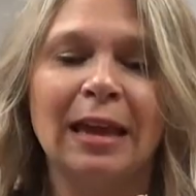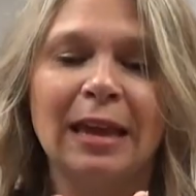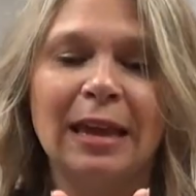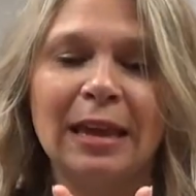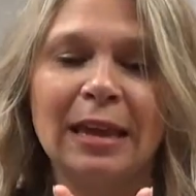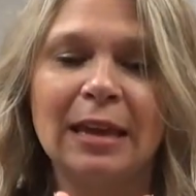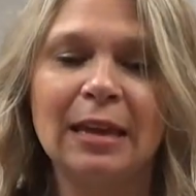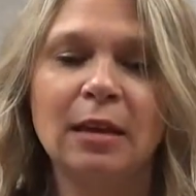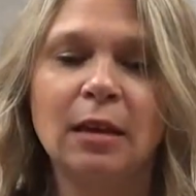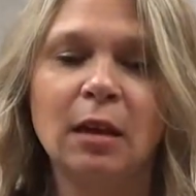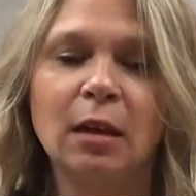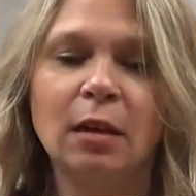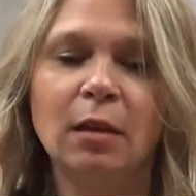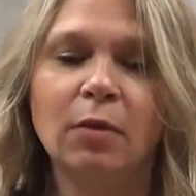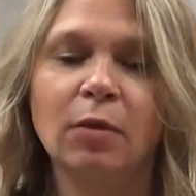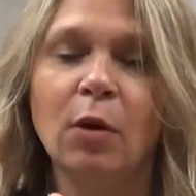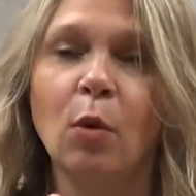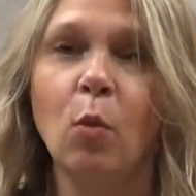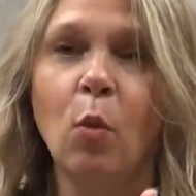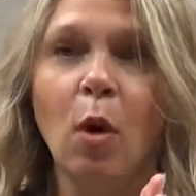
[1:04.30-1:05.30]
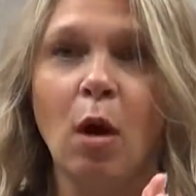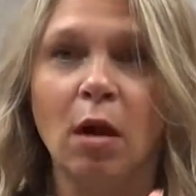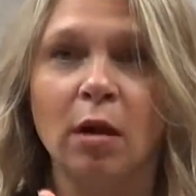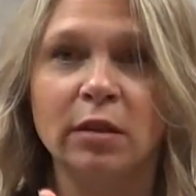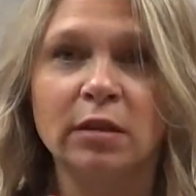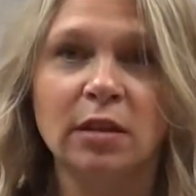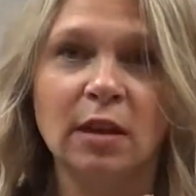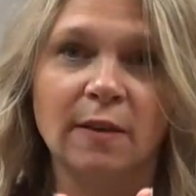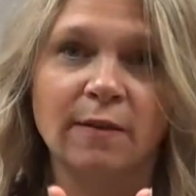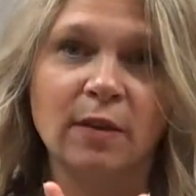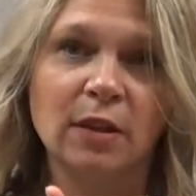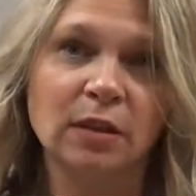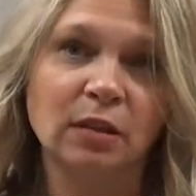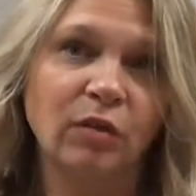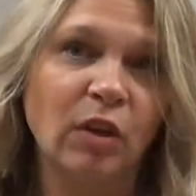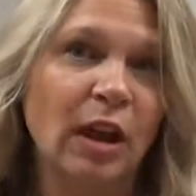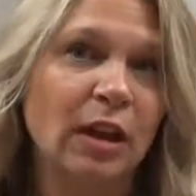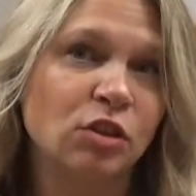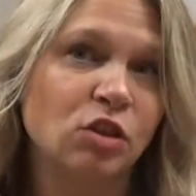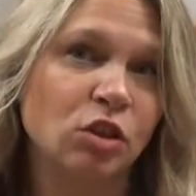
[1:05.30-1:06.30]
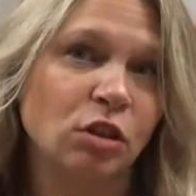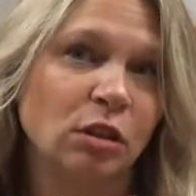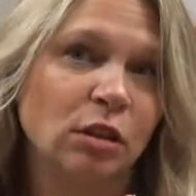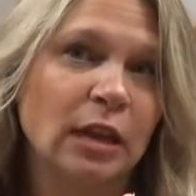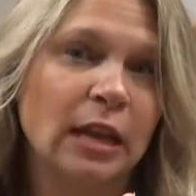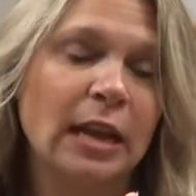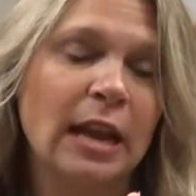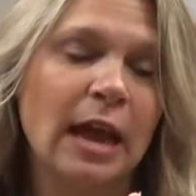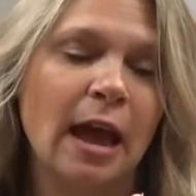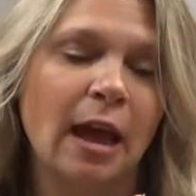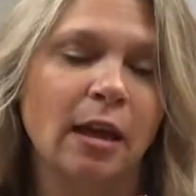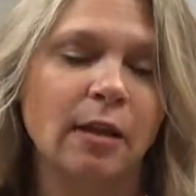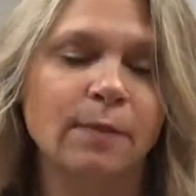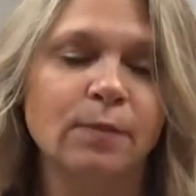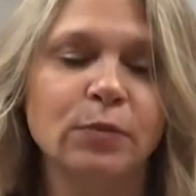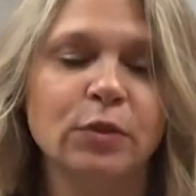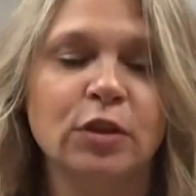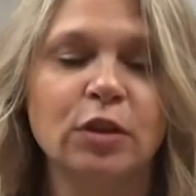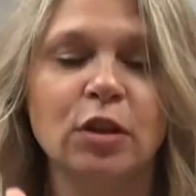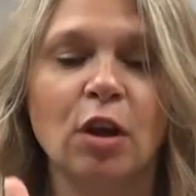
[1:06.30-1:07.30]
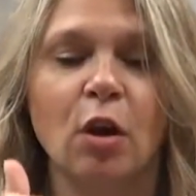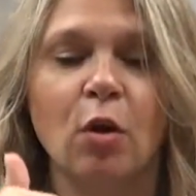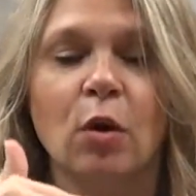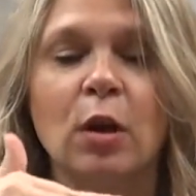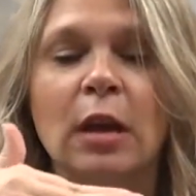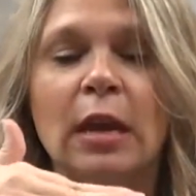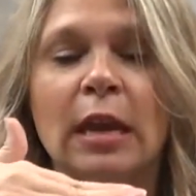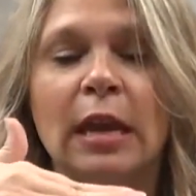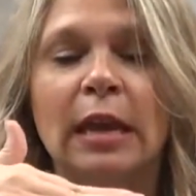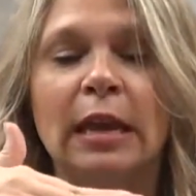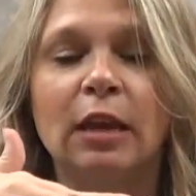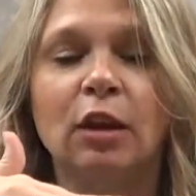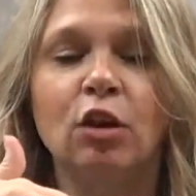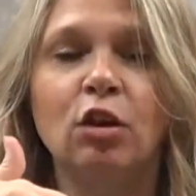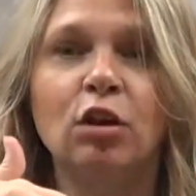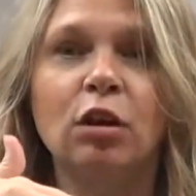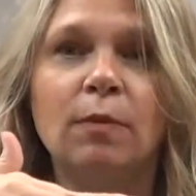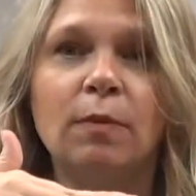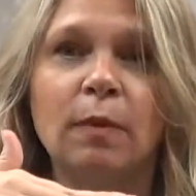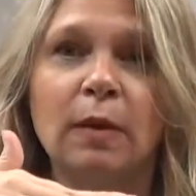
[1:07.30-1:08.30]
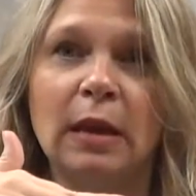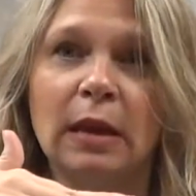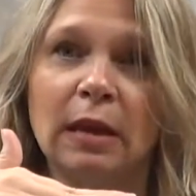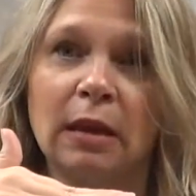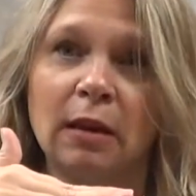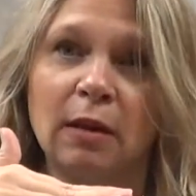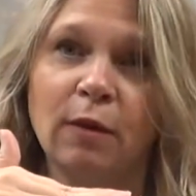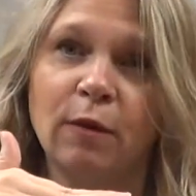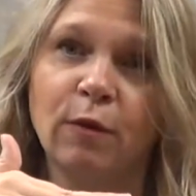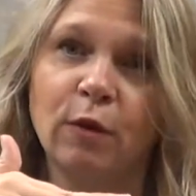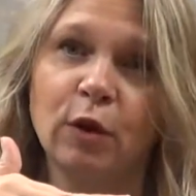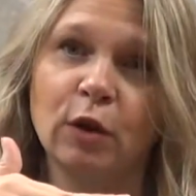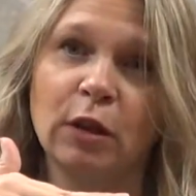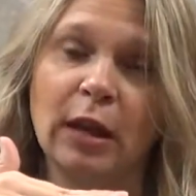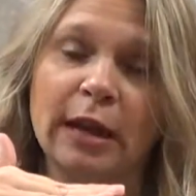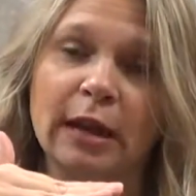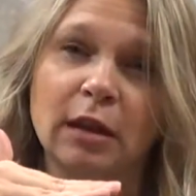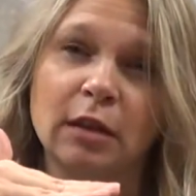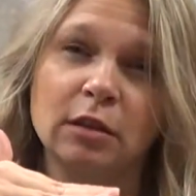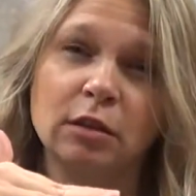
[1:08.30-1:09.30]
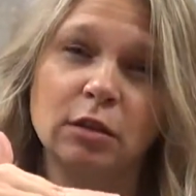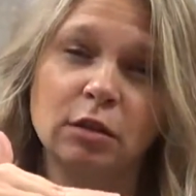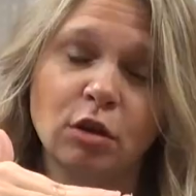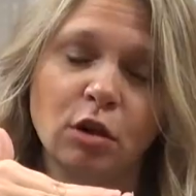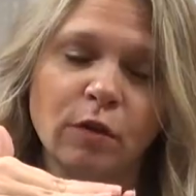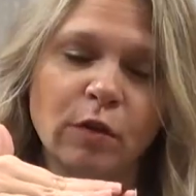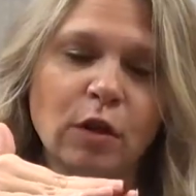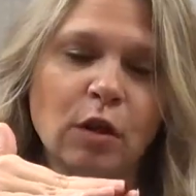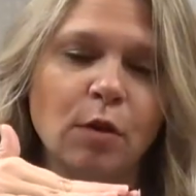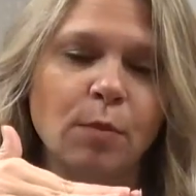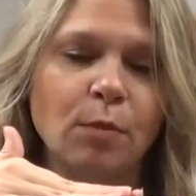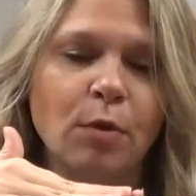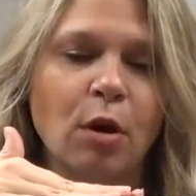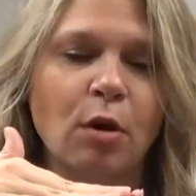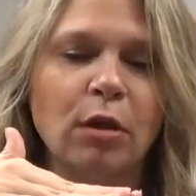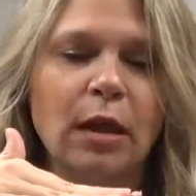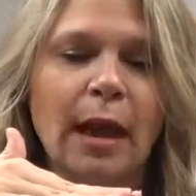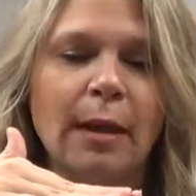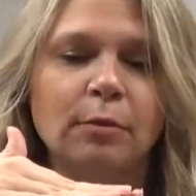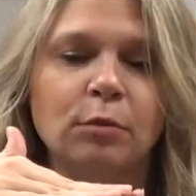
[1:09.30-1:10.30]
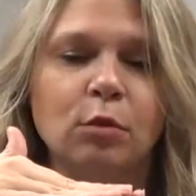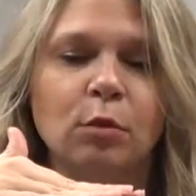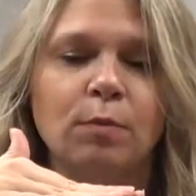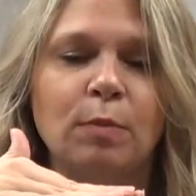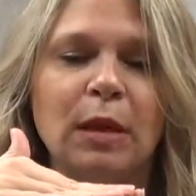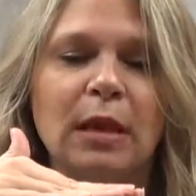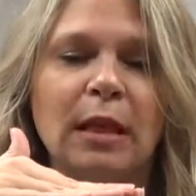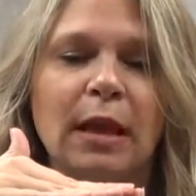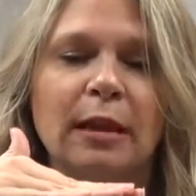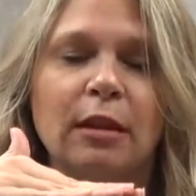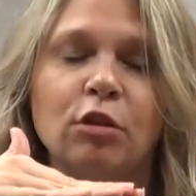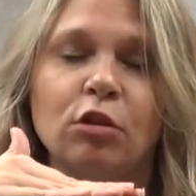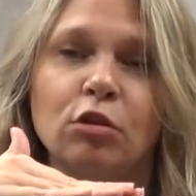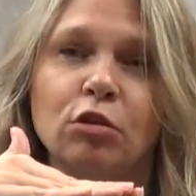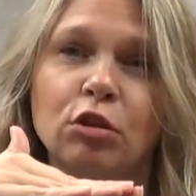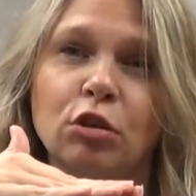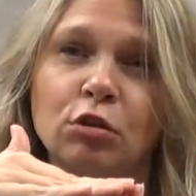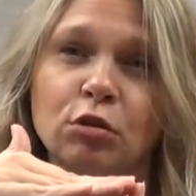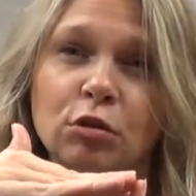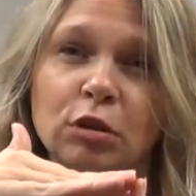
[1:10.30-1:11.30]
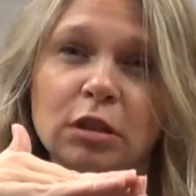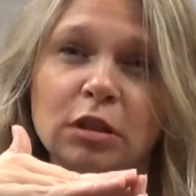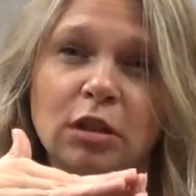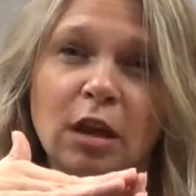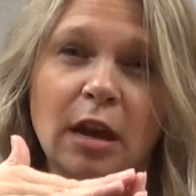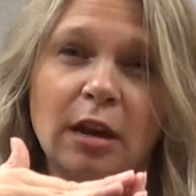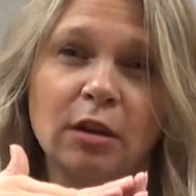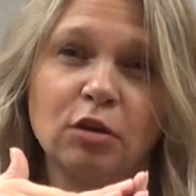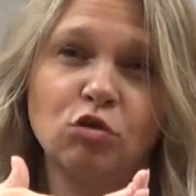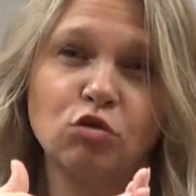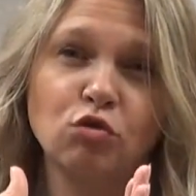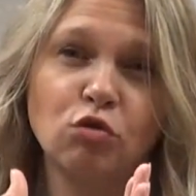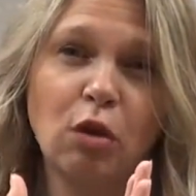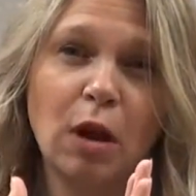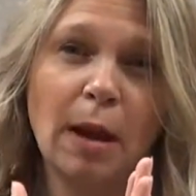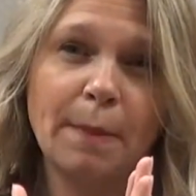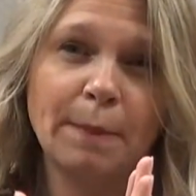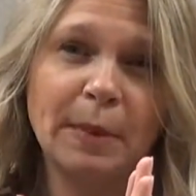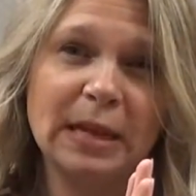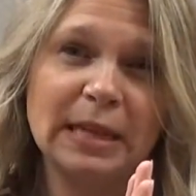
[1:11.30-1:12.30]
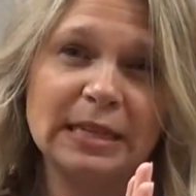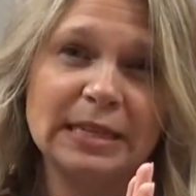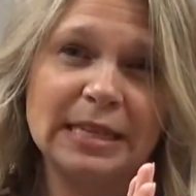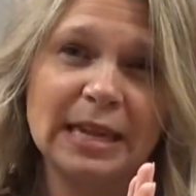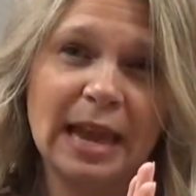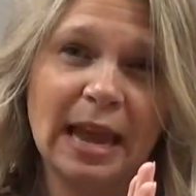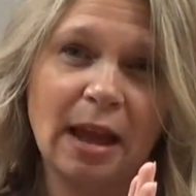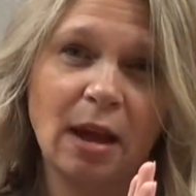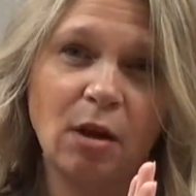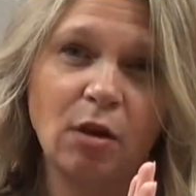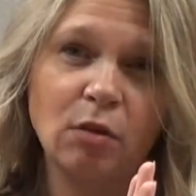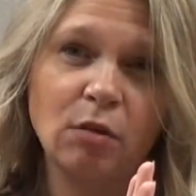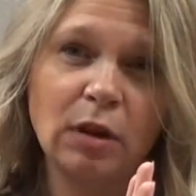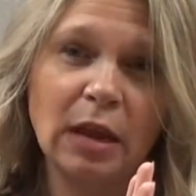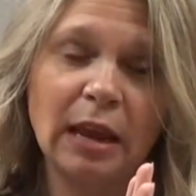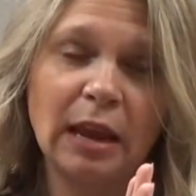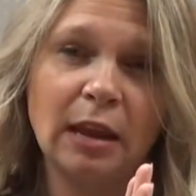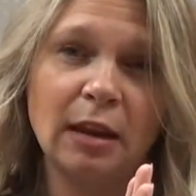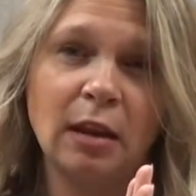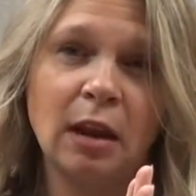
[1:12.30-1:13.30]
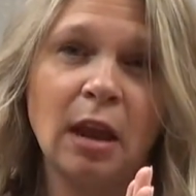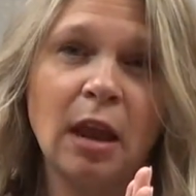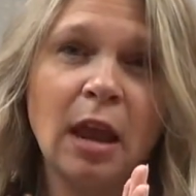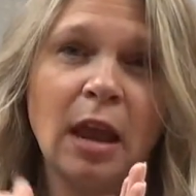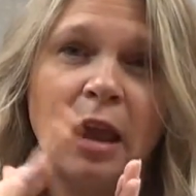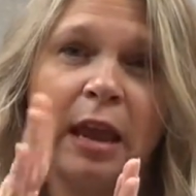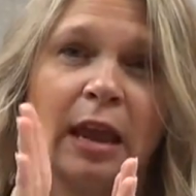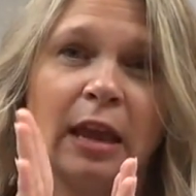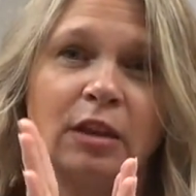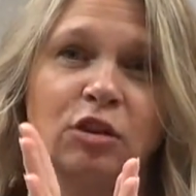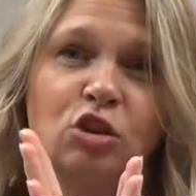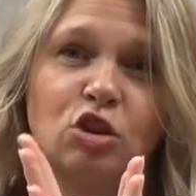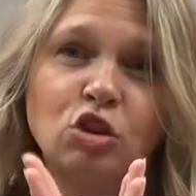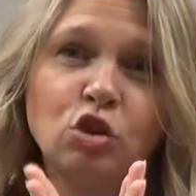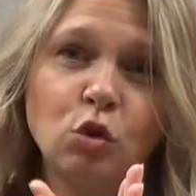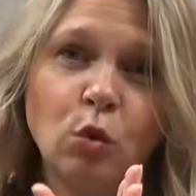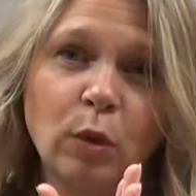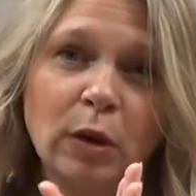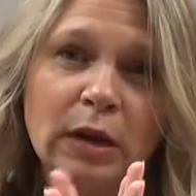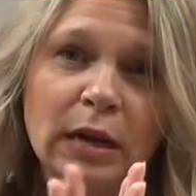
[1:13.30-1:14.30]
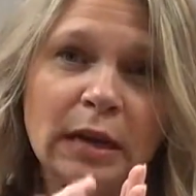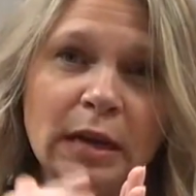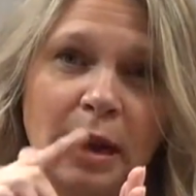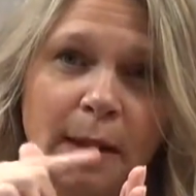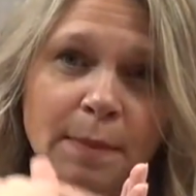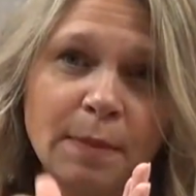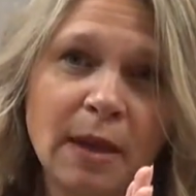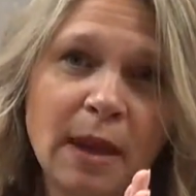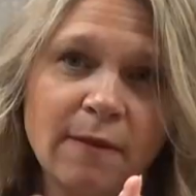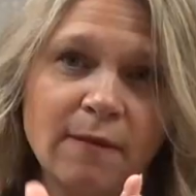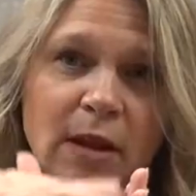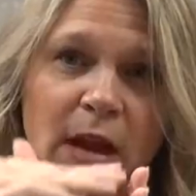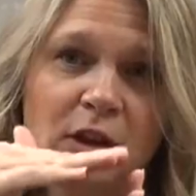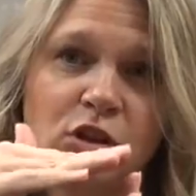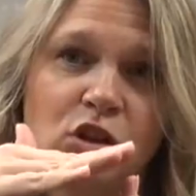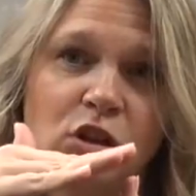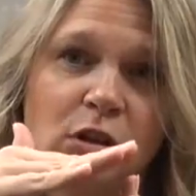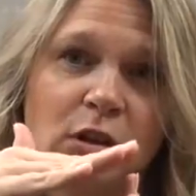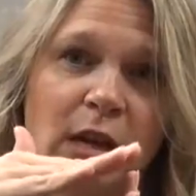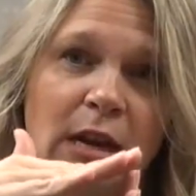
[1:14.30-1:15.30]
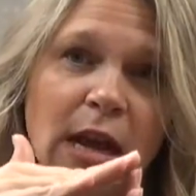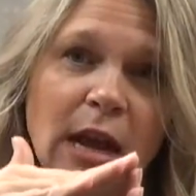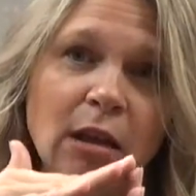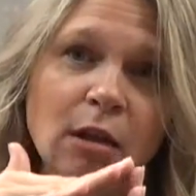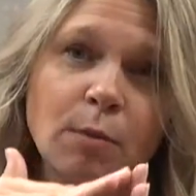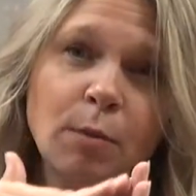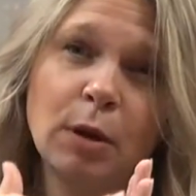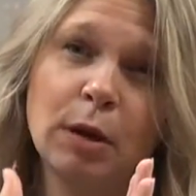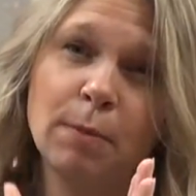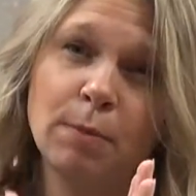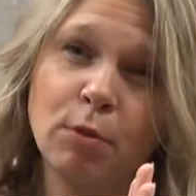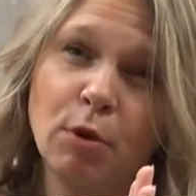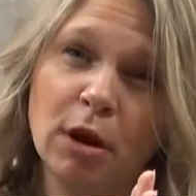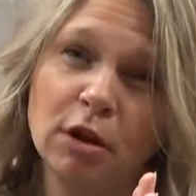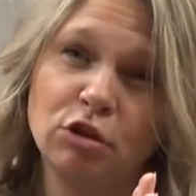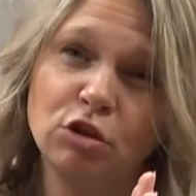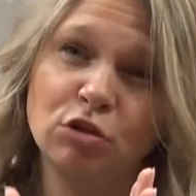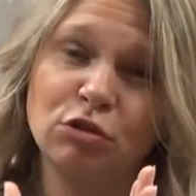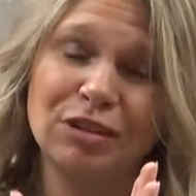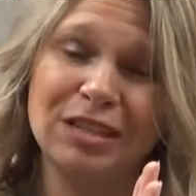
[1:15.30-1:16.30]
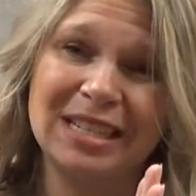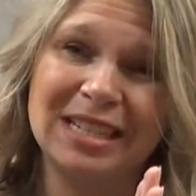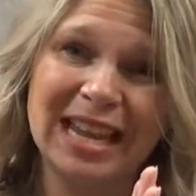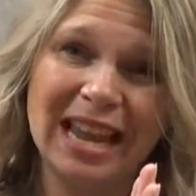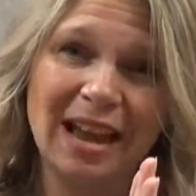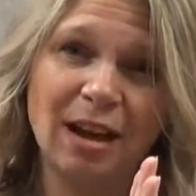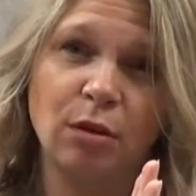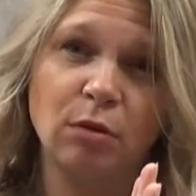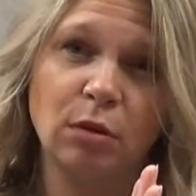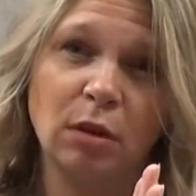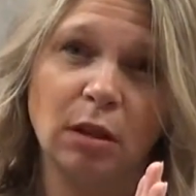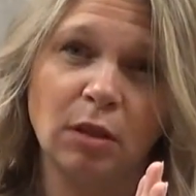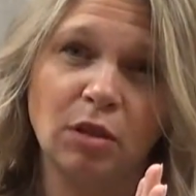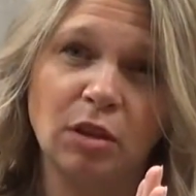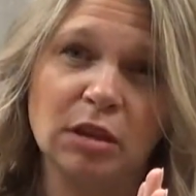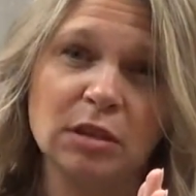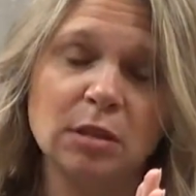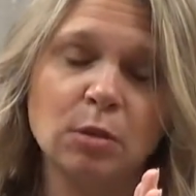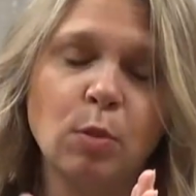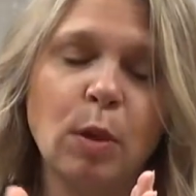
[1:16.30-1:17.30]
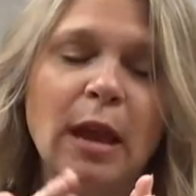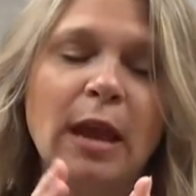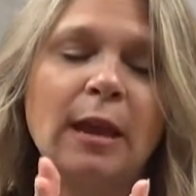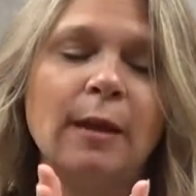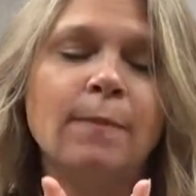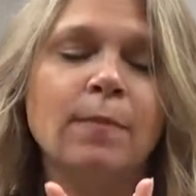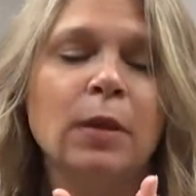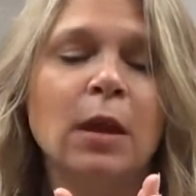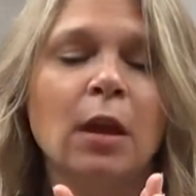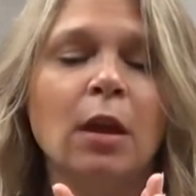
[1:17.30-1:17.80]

in the walls of this vaginal canal. So it could, in for like a cervical prolapse would be like your uterus kind of dropping down and, and shortening up that vaginal canal or putting pressure down this way.